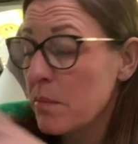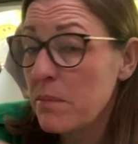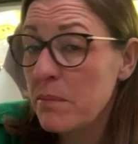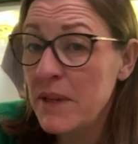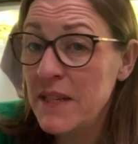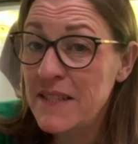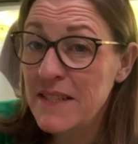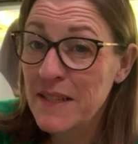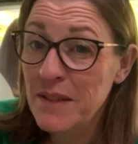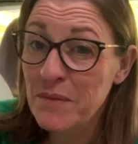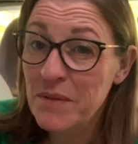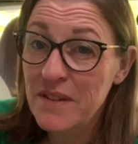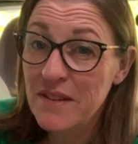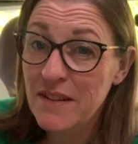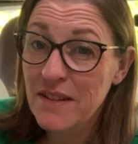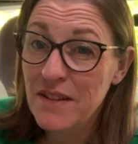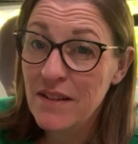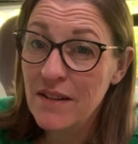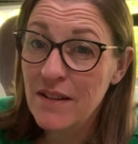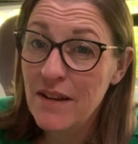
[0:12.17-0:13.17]
meeting with the
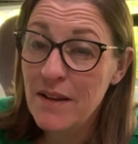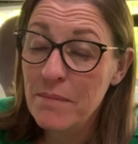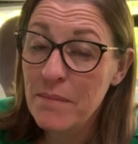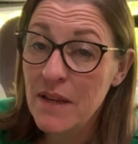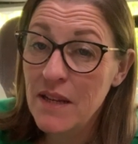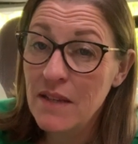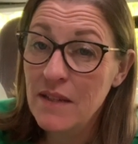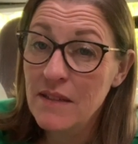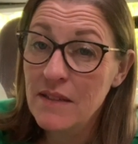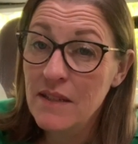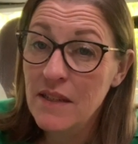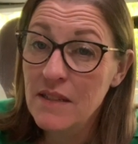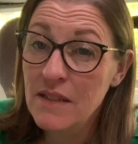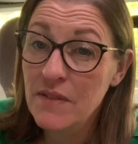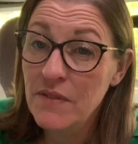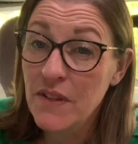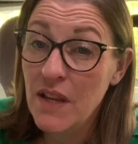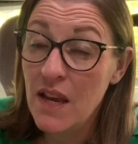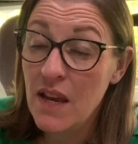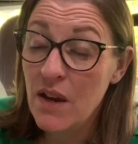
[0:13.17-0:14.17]
girl I met in
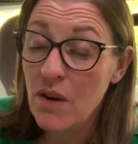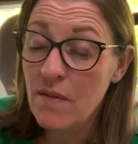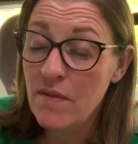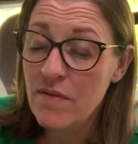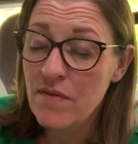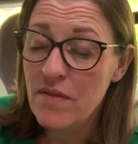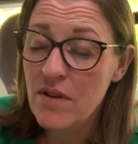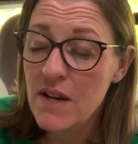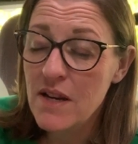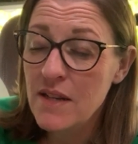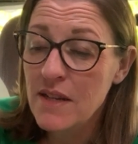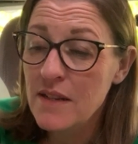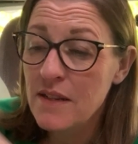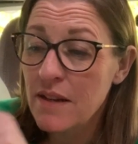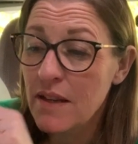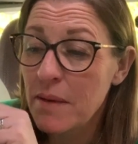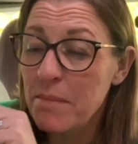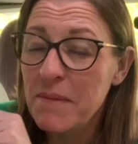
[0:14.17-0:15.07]
intensive care on Friday night.